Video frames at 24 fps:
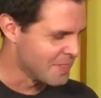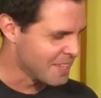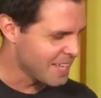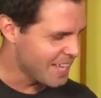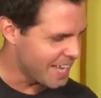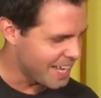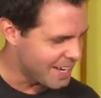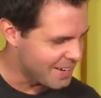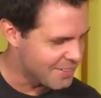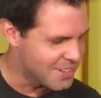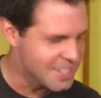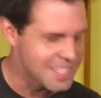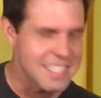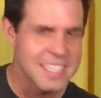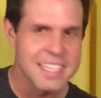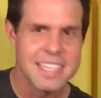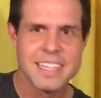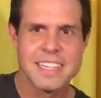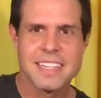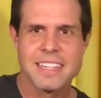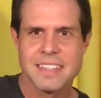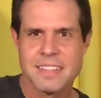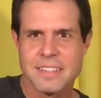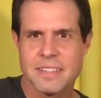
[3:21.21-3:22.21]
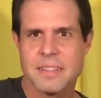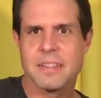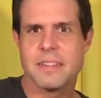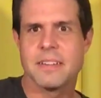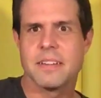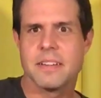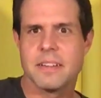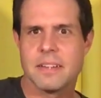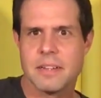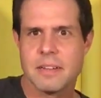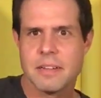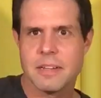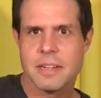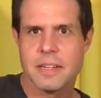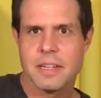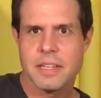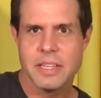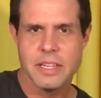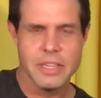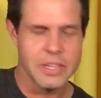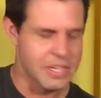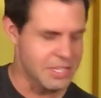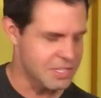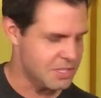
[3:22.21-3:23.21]
Anyways,
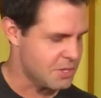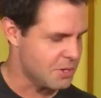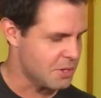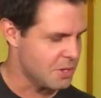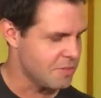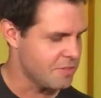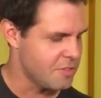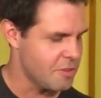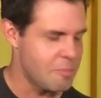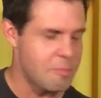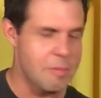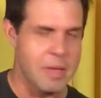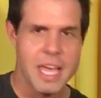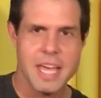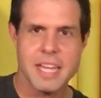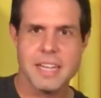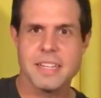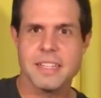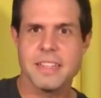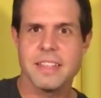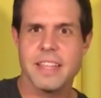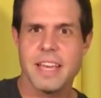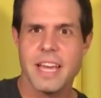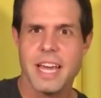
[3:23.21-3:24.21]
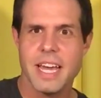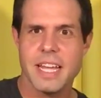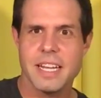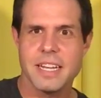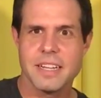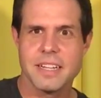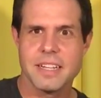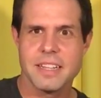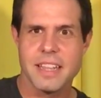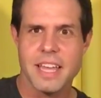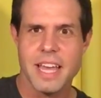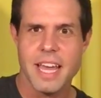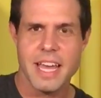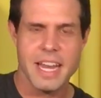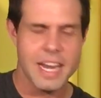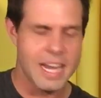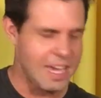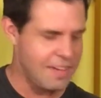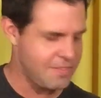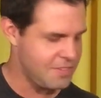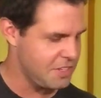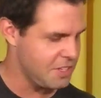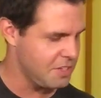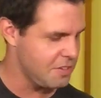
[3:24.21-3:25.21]
you can sort of abandon that
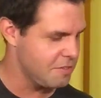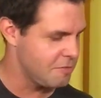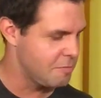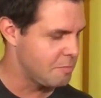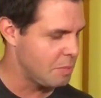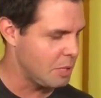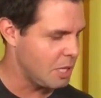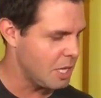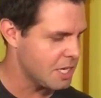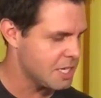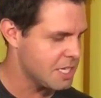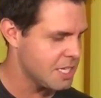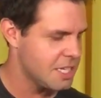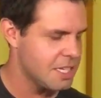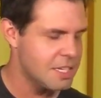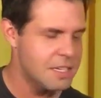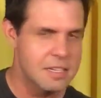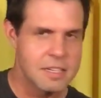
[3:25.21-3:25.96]
after you've plucked it.